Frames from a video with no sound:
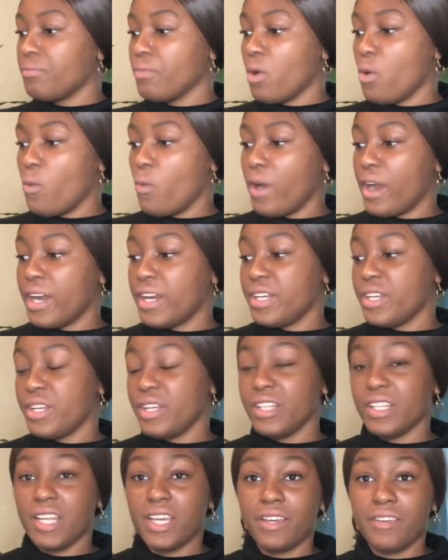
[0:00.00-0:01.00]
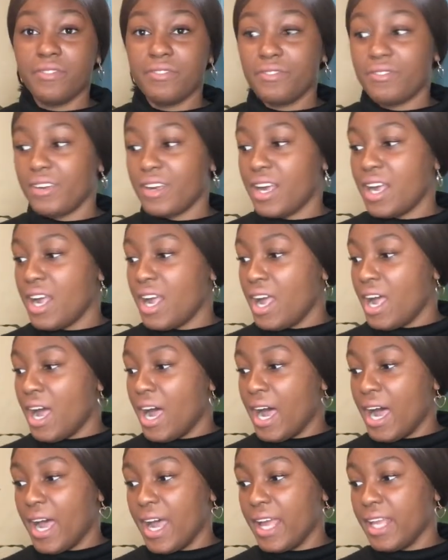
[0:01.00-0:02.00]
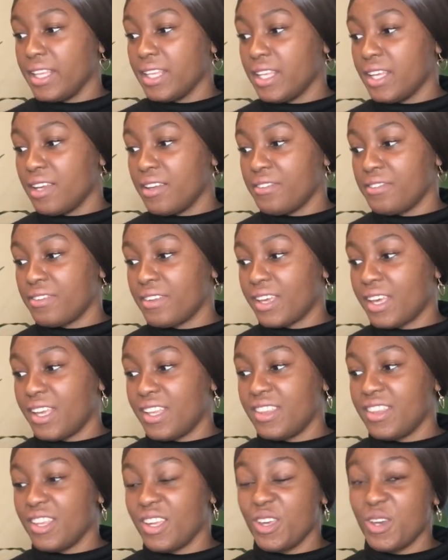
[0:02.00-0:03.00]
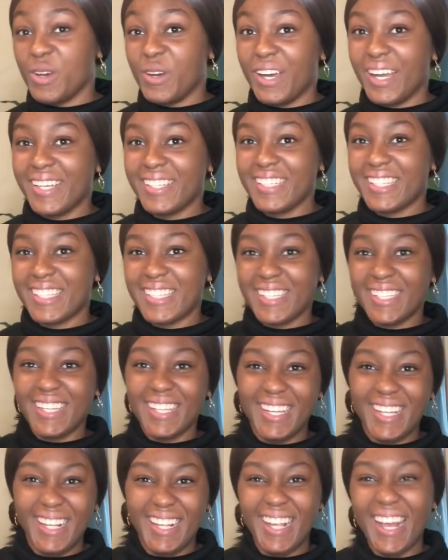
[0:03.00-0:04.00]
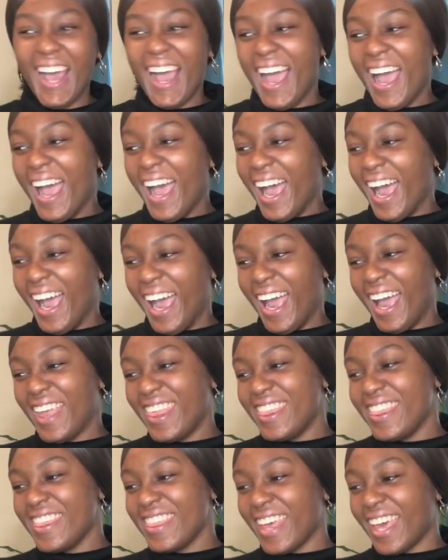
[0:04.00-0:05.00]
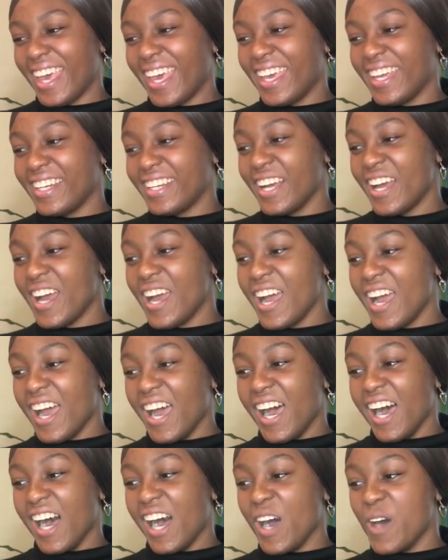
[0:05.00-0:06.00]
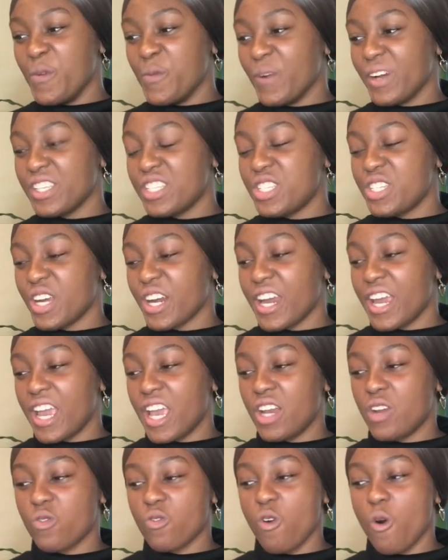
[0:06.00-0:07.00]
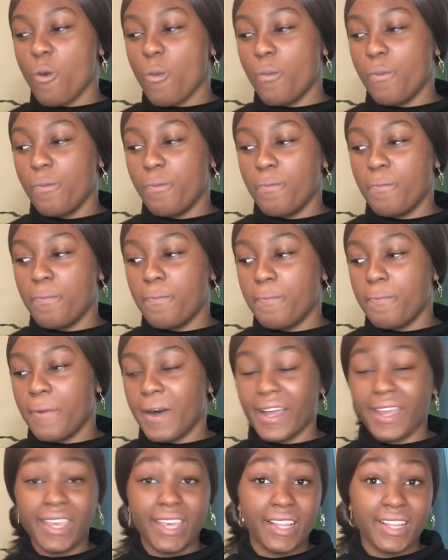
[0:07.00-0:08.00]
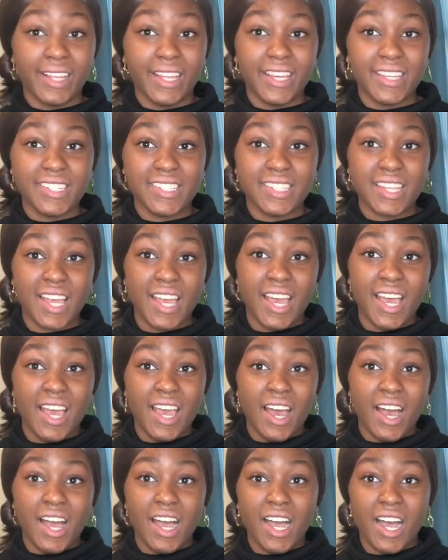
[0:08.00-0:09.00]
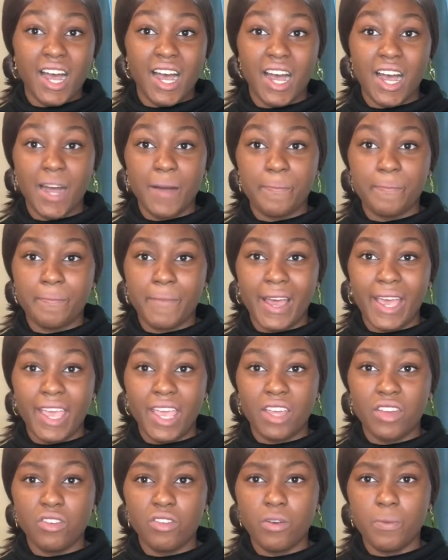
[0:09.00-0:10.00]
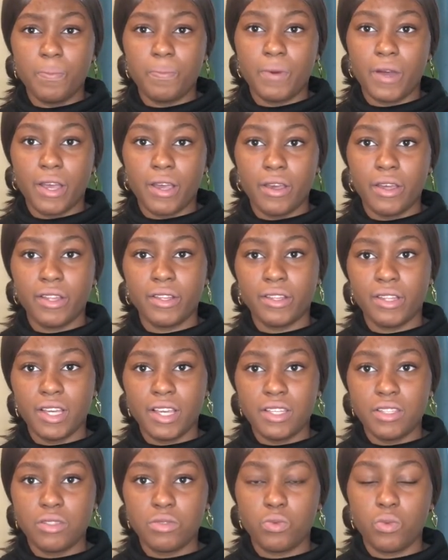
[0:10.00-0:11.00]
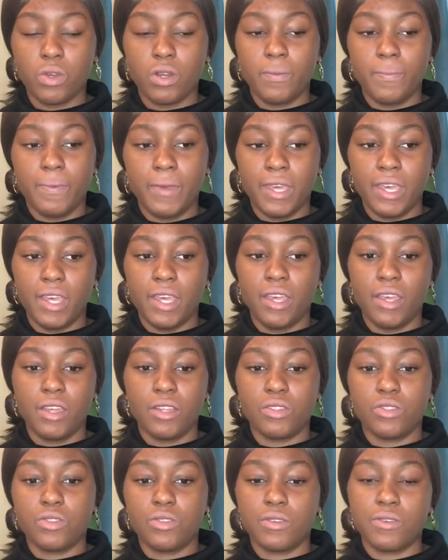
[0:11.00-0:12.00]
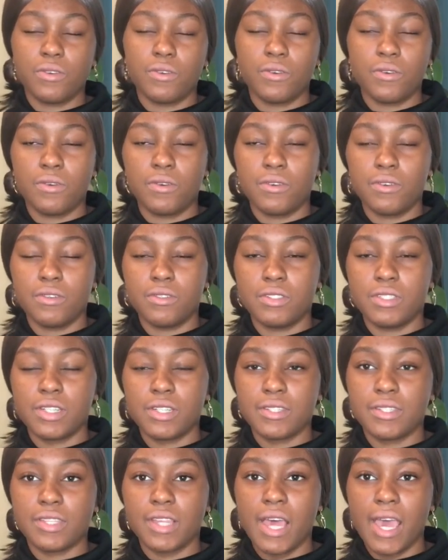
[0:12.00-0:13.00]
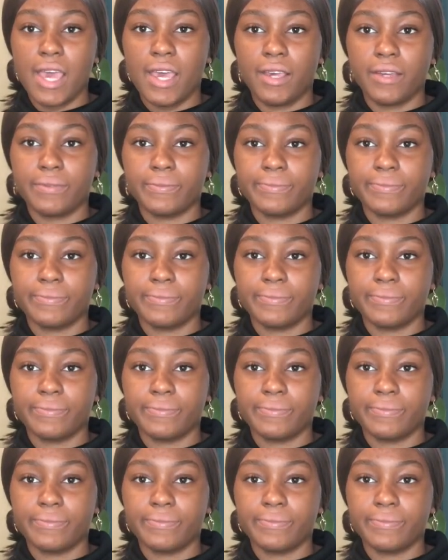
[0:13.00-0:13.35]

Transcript: Where do you live? I live in the US. And then what's your annual bucket list? My annual bucket list would be to just like